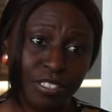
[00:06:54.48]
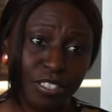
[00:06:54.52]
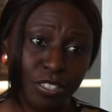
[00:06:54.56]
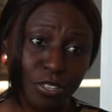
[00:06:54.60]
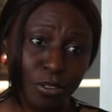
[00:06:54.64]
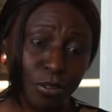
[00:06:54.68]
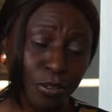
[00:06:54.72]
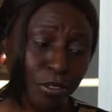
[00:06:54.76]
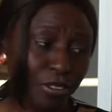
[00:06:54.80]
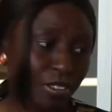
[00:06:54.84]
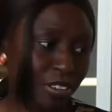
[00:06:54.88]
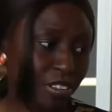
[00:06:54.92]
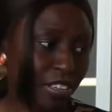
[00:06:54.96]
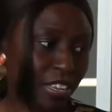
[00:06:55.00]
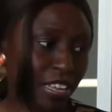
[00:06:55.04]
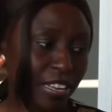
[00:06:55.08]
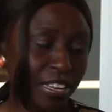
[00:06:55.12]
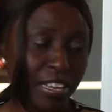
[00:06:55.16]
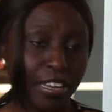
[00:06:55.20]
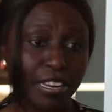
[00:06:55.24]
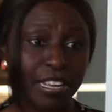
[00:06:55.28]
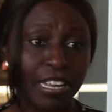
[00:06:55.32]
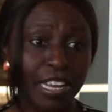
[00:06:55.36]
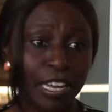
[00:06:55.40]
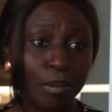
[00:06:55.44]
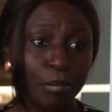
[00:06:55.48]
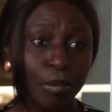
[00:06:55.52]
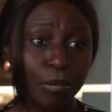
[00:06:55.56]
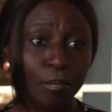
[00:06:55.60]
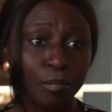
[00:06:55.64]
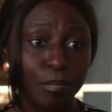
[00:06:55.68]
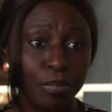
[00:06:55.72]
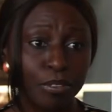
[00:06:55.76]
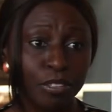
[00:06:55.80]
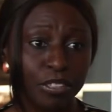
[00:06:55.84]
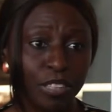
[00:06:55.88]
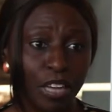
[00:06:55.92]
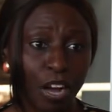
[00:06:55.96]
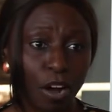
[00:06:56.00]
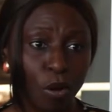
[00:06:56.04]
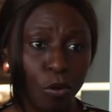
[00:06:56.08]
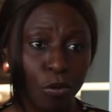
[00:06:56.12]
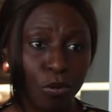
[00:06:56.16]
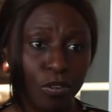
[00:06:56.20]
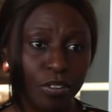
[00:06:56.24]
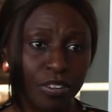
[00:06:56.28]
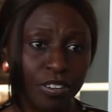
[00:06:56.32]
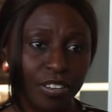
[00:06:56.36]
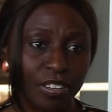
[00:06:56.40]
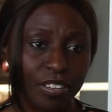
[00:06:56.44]
you know, and then came and built our
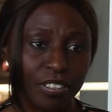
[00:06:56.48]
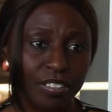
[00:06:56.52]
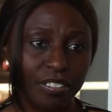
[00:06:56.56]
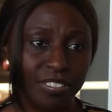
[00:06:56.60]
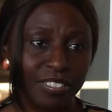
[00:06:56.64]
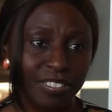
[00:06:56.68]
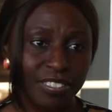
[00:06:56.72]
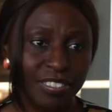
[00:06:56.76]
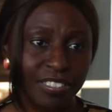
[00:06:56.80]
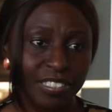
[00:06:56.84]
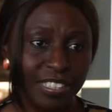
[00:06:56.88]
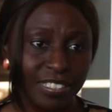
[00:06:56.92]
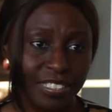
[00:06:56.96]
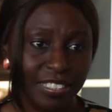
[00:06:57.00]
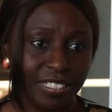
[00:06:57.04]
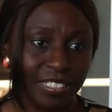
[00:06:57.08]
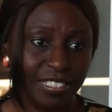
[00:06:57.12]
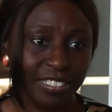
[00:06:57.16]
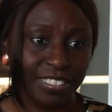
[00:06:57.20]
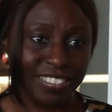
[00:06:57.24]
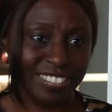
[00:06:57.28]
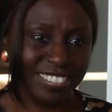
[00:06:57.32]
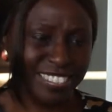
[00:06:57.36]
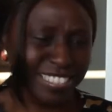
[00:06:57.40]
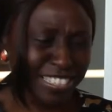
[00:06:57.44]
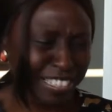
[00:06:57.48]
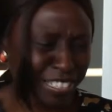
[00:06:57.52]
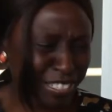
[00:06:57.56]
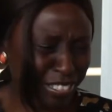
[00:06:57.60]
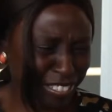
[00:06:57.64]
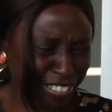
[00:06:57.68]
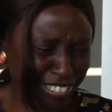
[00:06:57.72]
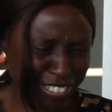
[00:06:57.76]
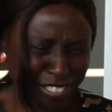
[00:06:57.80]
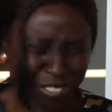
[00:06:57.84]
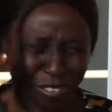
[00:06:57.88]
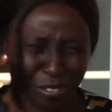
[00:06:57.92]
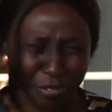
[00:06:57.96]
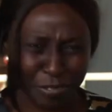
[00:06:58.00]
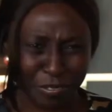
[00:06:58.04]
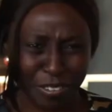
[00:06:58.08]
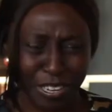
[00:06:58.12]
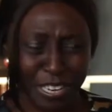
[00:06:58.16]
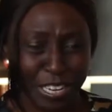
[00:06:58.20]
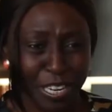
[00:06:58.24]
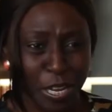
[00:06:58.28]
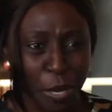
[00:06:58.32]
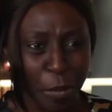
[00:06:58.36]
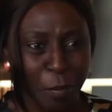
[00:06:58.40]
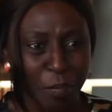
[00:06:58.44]
own little, it was so
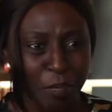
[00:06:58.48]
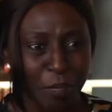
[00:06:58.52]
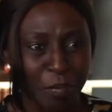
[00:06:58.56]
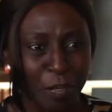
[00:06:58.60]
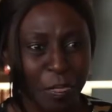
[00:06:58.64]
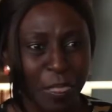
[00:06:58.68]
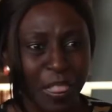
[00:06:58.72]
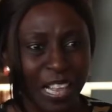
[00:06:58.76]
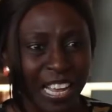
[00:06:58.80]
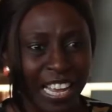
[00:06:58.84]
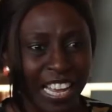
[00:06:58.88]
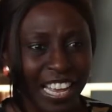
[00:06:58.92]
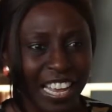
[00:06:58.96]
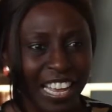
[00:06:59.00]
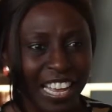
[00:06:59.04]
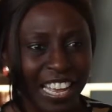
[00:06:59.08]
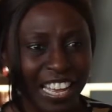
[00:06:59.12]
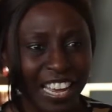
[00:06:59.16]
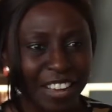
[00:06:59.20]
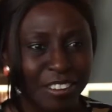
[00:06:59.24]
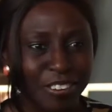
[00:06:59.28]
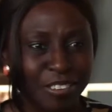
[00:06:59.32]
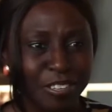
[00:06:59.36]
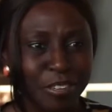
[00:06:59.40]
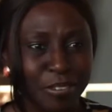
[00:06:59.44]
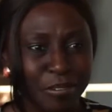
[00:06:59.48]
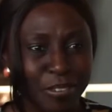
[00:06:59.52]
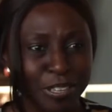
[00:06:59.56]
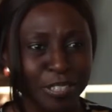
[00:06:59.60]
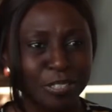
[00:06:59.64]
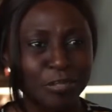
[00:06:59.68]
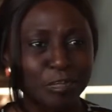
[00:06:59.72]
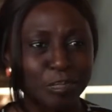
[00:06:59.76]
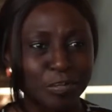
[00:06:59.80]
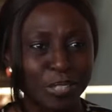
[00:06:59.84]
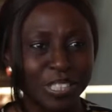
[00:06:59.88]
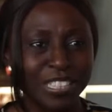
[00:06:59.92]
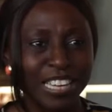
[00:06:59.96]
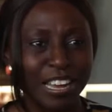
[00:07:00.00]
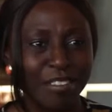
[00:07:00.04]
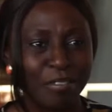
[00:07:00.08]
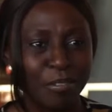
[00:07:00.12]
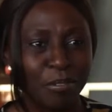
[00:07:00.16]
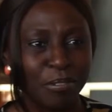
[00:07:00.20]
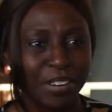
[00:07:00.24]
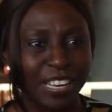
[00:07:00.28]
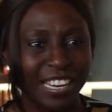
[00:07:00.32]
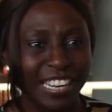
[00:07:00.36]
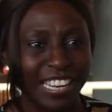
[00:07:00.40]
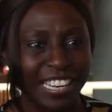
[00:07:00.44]
funny. I couldn't wait to push
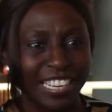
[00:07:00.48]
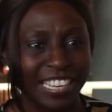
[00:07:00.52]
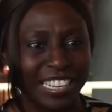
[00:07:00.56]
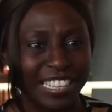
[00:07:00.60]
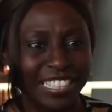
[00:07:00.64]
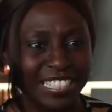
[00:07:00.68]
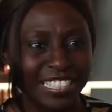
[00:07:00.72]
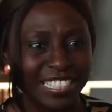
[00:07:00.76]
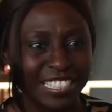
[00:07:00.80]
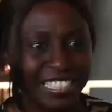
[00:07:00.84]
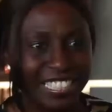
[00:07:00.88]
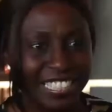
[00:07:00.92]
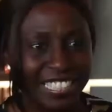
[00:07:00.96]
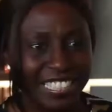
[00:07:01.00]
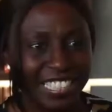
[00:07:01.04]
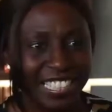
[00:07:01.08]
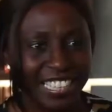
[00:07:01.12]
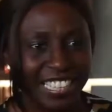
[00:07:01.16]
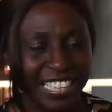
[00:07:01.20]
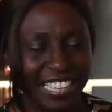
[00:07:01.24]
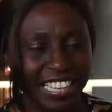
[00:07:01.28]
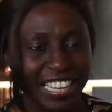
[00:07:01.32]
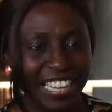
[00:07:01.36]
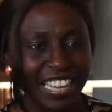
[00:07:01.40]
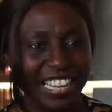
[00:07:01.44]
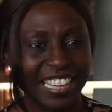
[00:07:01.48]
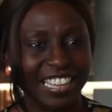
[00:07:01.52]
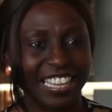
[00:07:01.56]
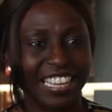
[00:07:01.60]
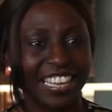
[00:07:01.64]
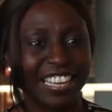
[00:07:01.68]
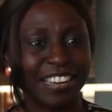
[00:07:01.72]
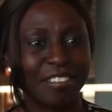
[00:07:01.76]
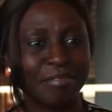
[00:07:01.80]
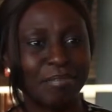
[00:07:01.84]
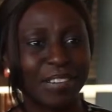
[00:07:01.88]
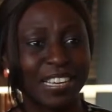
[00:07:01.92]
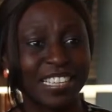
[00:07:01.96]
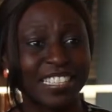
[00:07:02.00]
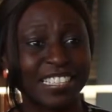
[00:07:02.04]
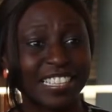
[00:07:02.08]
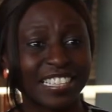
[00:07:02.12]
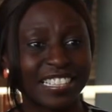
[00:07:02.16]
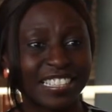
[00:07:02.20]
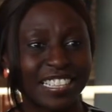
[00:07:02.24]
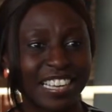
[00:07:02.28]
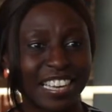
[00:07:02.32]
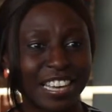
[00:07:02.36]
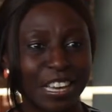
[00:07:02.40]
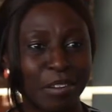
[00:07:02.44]
everyone in it. And then my
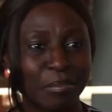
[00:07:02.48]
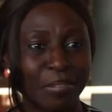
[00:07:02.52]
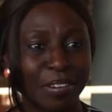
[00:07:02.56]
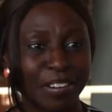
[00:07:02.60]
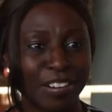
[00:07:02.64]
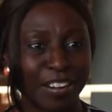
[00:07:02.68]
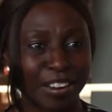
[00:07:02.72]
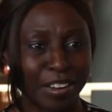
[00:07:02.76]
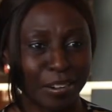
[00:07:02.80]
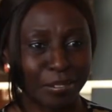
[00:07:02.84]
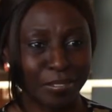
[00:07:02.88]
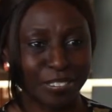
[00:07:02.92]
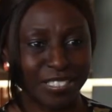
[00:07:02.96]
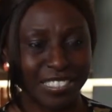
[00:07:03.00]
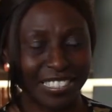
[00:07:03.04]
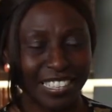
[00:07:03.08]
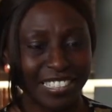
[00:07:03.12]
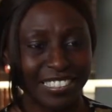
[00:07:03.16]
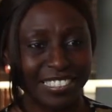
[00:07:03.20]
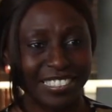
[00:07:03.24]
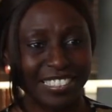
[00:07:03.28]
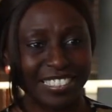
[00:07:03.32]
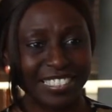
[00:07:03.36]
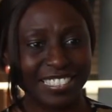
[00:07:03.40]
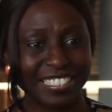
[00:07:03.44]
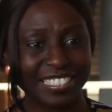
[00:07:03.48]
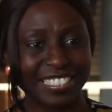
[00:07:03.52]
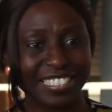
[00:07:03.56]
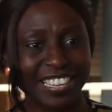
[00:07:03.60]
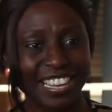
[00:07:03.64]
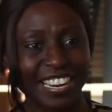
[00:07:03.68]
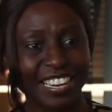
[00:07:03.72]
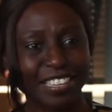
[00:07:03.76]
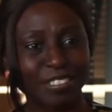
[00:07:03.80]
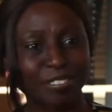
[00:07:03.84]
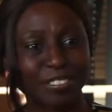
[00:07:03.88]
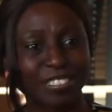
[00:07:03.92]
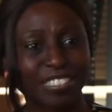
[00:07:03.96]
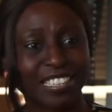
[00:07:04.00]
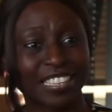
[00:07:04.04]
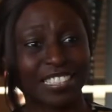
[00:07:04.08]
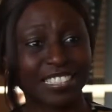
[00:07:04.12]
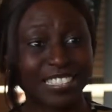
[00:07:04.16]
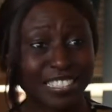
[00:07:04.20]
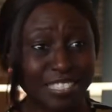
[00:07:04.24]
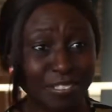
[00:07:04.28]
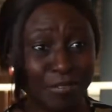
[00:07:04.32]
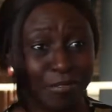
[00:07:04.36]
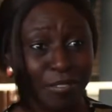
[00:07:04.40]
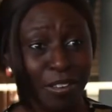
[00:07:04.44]
sister came around and just decided to touch
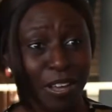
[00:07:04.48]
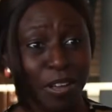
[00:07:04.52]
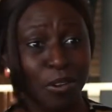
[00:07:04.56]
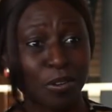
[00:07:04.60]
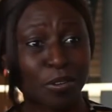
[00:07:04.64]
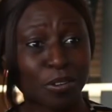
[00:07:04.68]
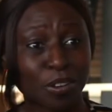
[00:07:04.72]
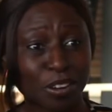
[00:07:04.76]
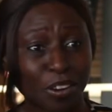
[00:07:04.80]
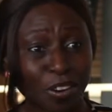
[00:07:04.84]
it, it fell on